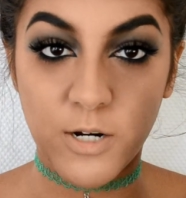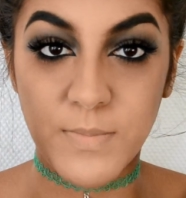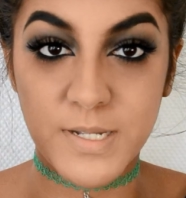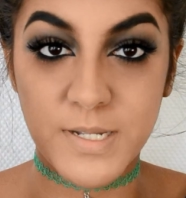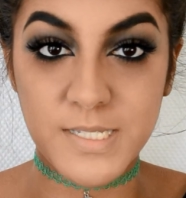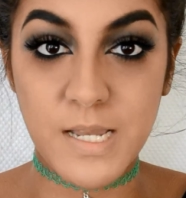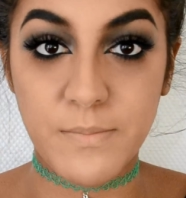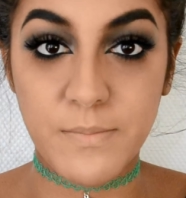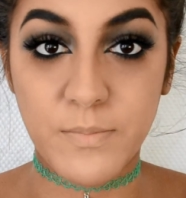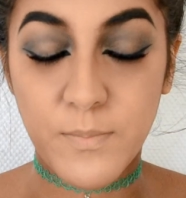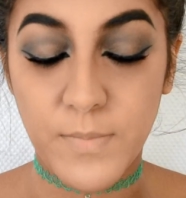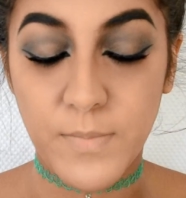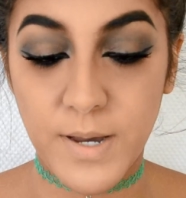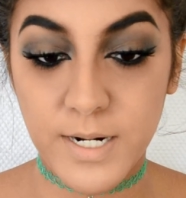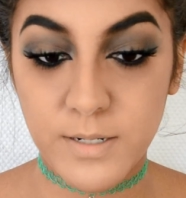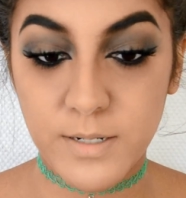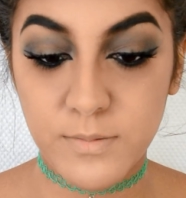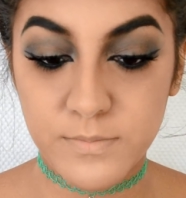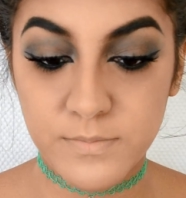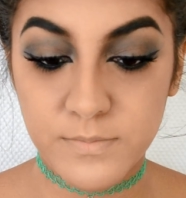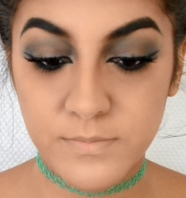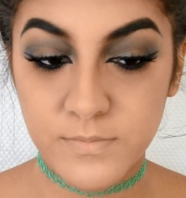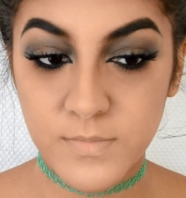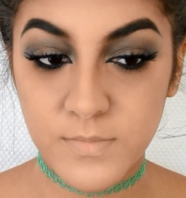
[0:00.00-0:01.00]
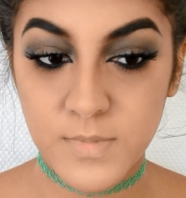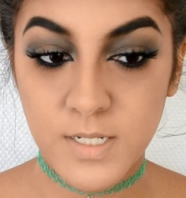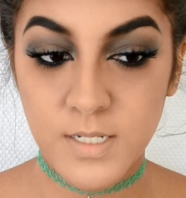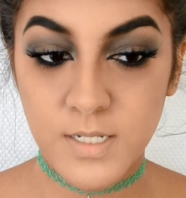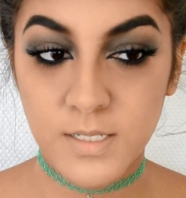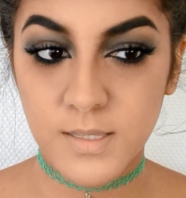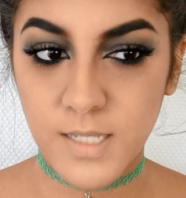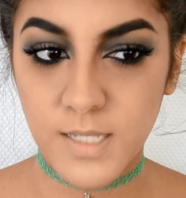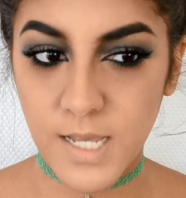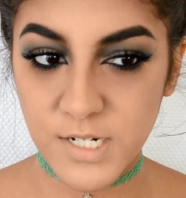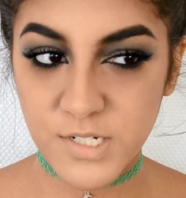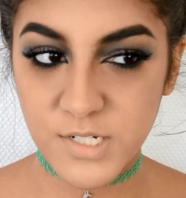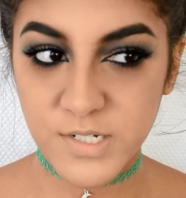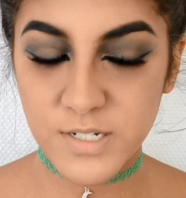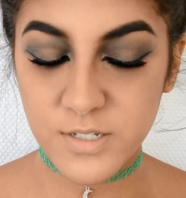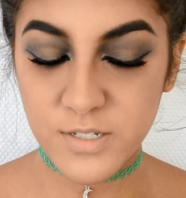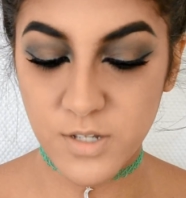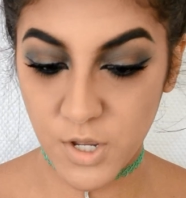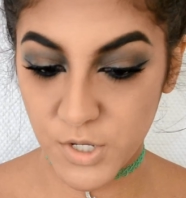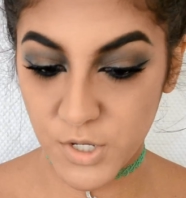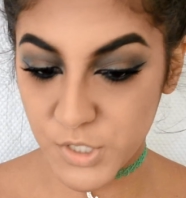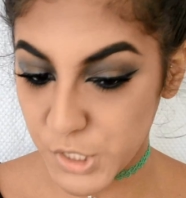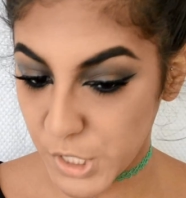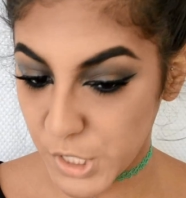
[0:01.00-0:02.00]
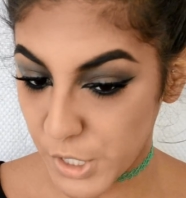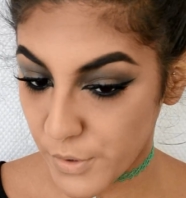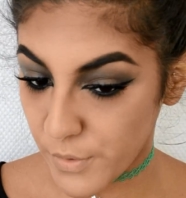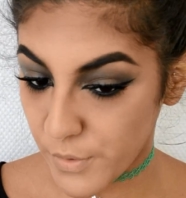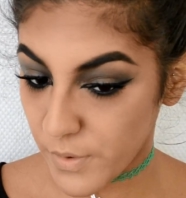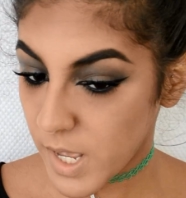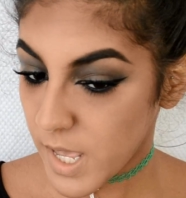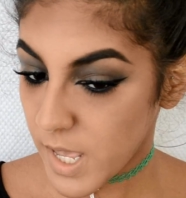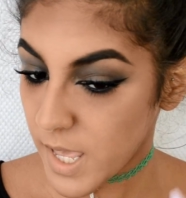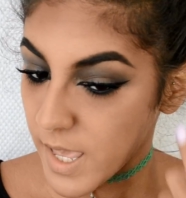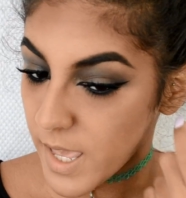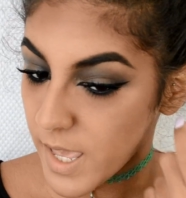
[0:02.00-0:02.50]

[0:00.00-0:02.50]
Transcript: on my top and bottom lashes also.